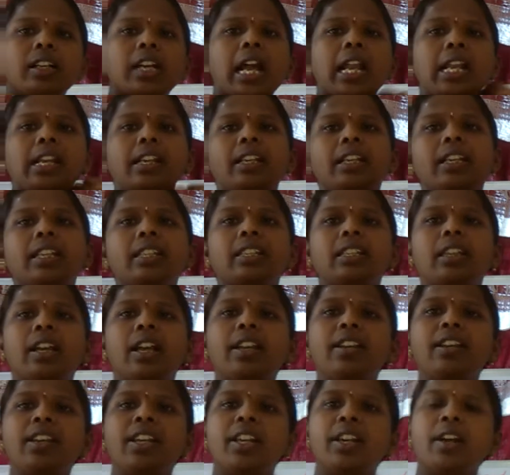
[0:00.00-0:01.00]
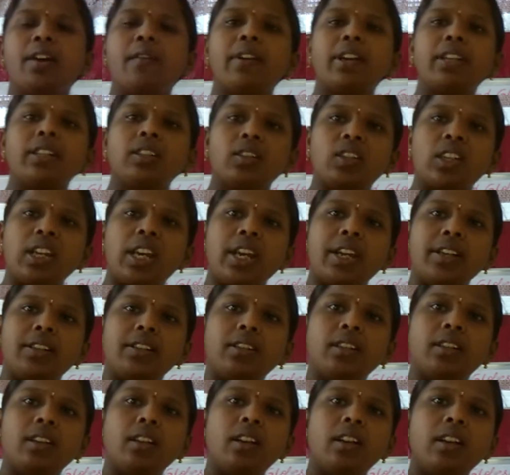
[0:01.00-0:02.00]
countries and in our
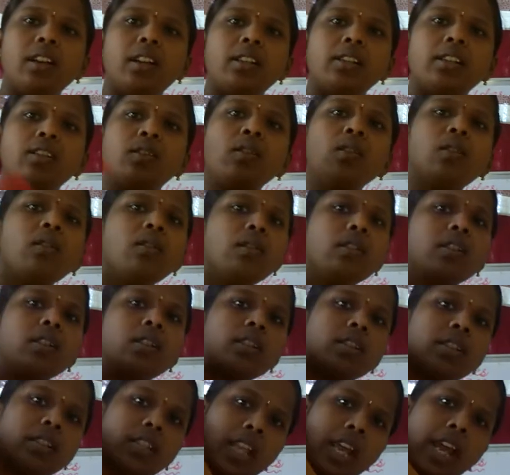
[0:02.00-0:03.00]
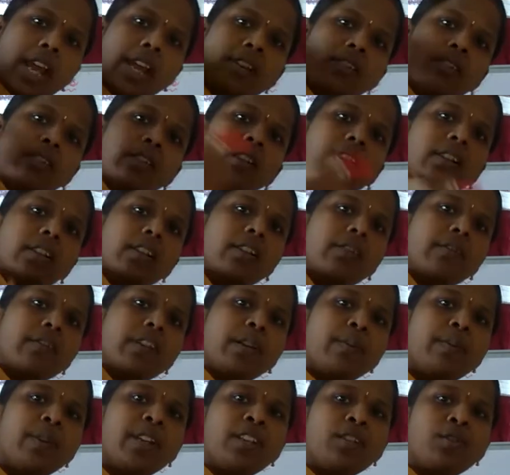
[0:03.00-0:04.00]
states? So, that
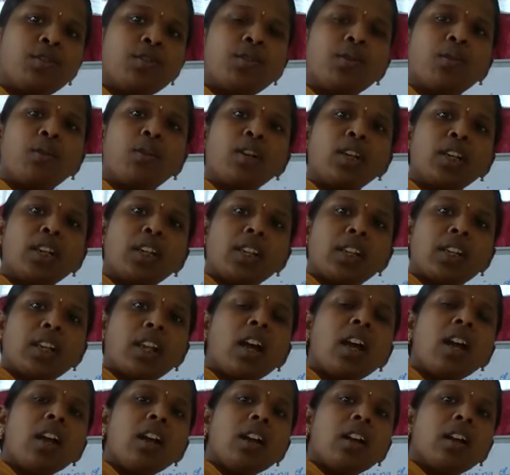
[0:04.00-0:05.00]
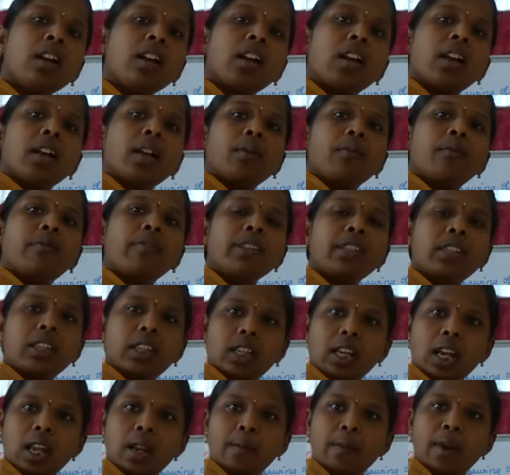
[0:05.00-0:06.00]
will be shown in the
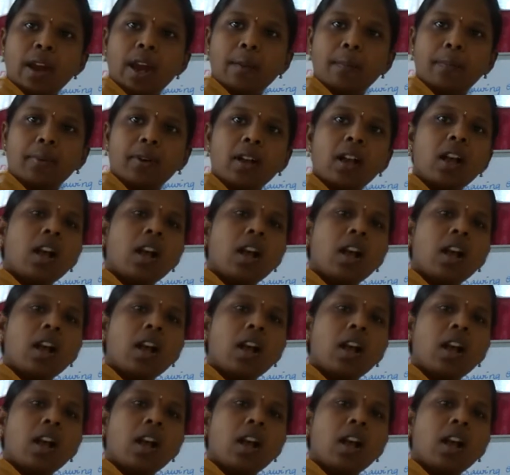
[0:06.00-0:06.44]
physical map.